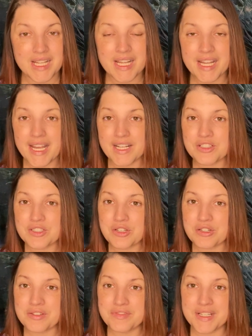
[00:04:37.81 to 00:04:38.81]
And
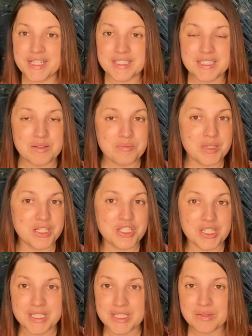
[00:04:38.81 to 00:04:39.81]
assertiveness can be
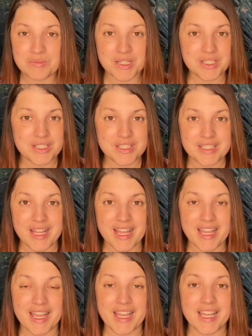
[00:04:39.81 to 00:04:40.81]
just as much as
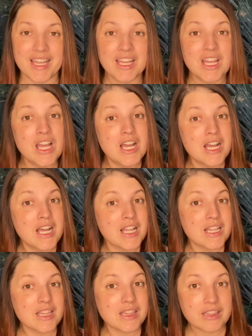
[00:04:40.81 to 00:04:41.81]
saying,
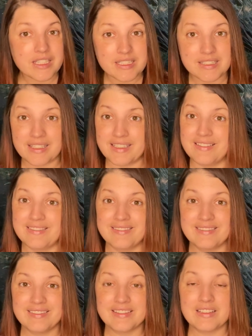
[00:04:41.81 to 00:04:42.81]
listen,
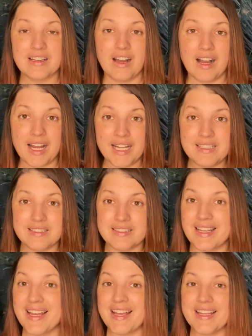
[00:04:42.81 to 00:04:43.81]
I
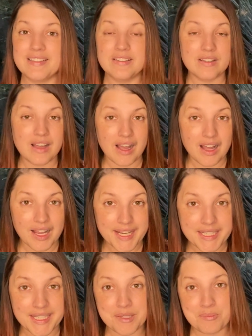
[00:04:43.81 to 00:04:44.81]
said I
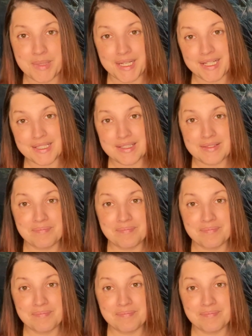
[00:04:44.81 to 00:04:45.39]
need a minute.